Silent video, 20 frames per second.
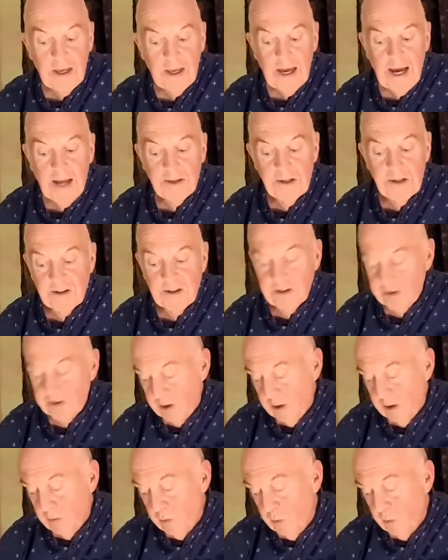And this is
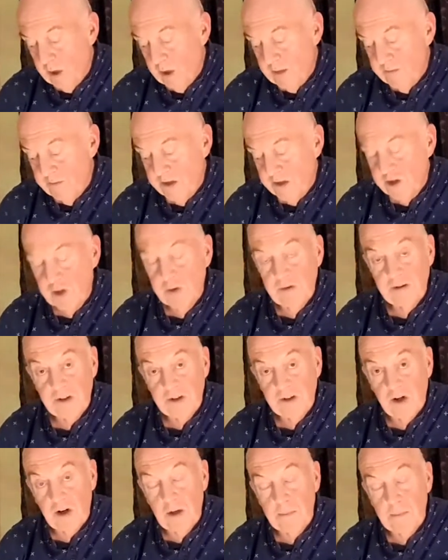one of his tunes
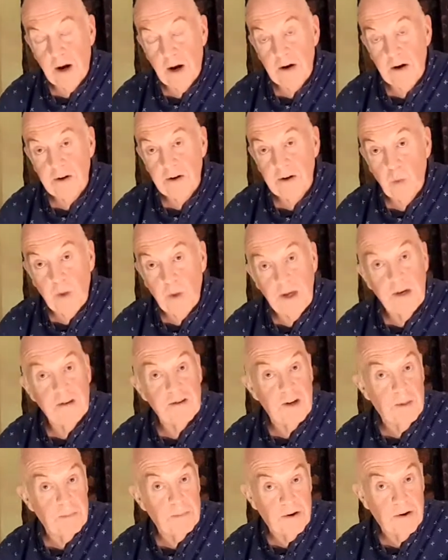called Martin Wynne's
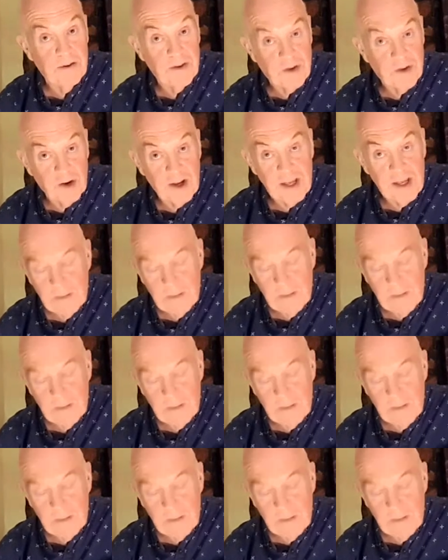Number 3.